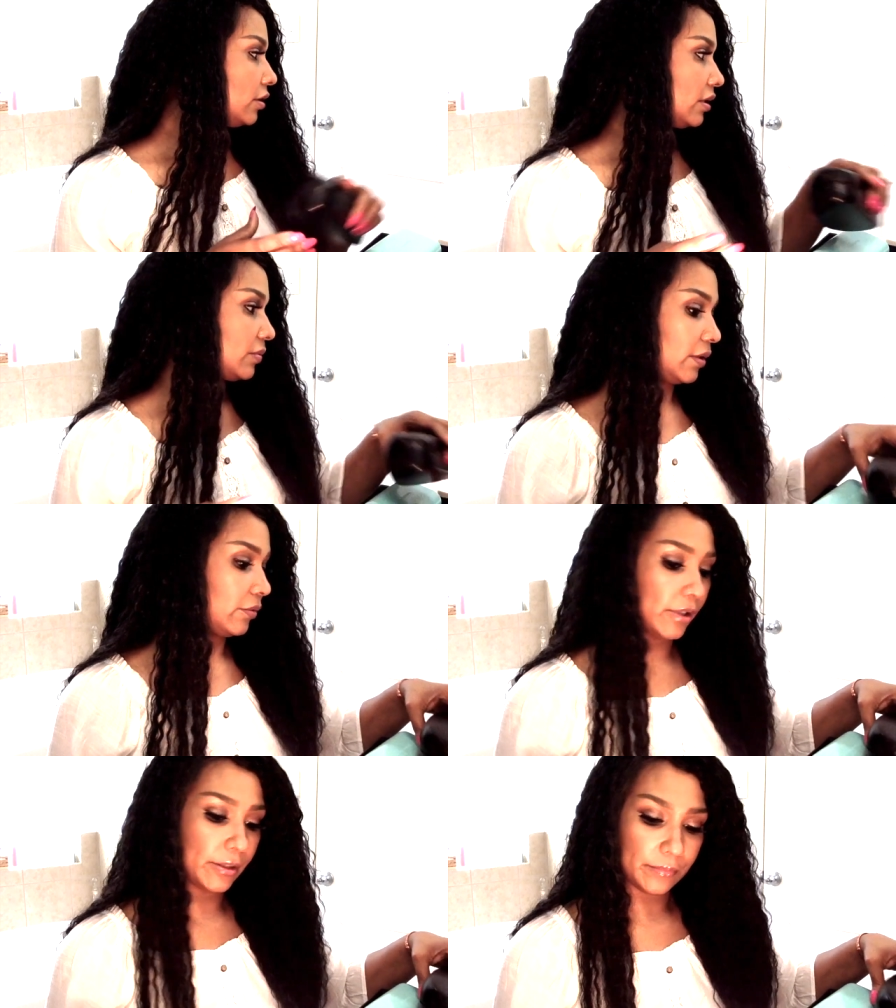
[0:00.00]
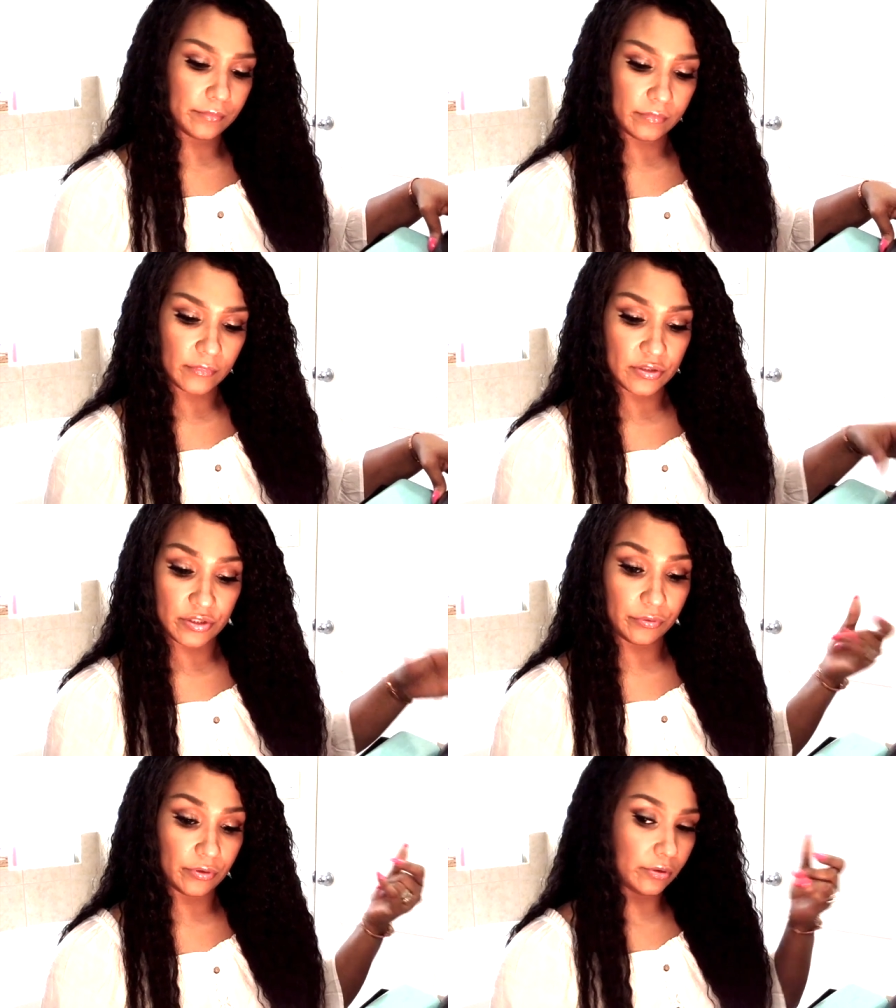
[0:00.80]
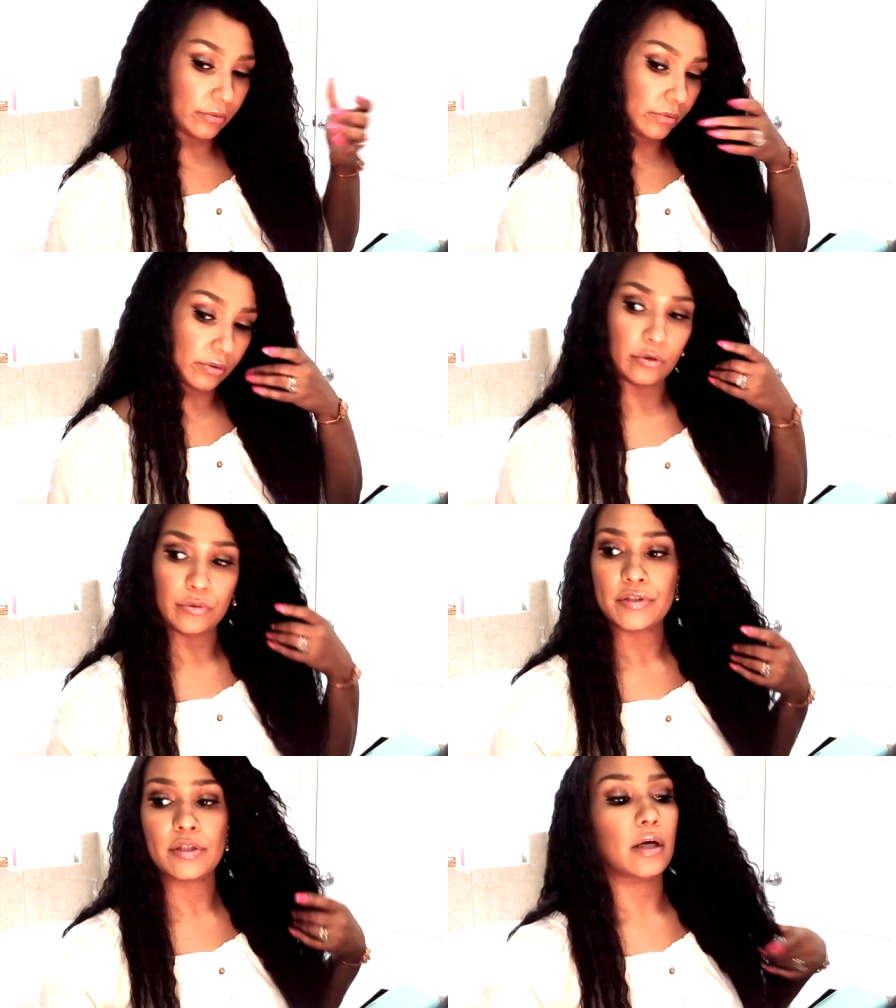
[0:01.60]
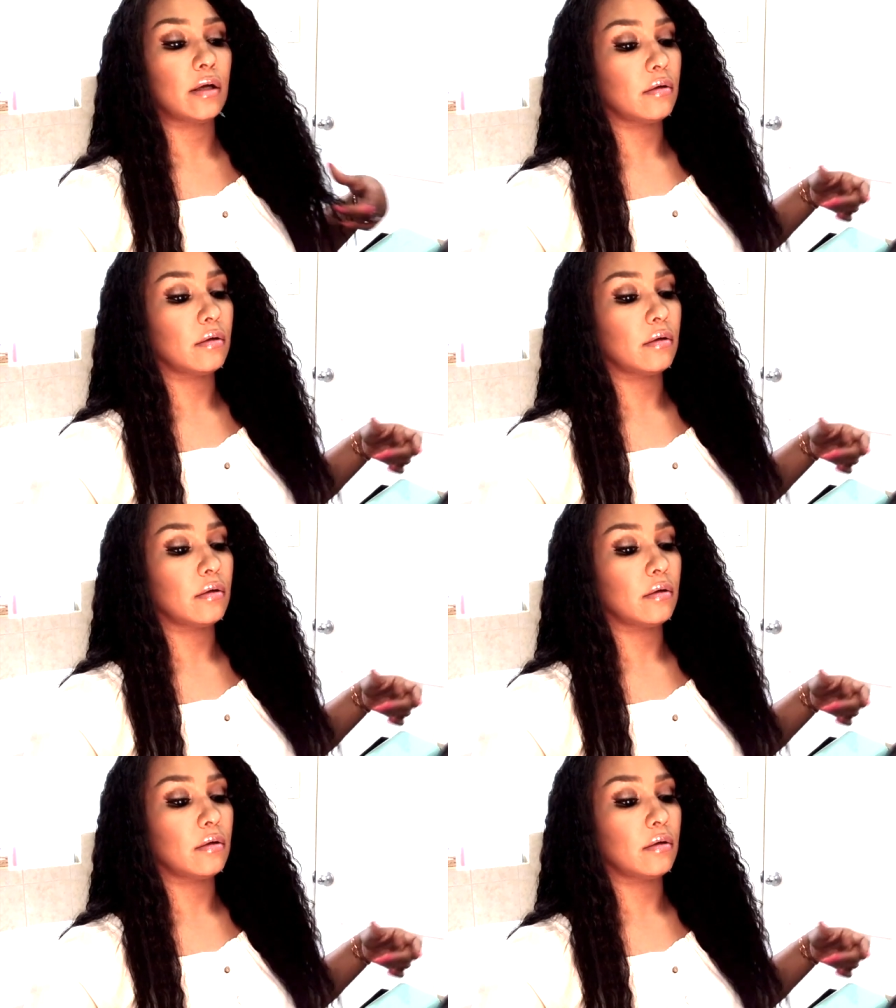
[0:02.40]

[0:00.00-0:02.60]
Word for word: That's probably why. Because they were the newest style.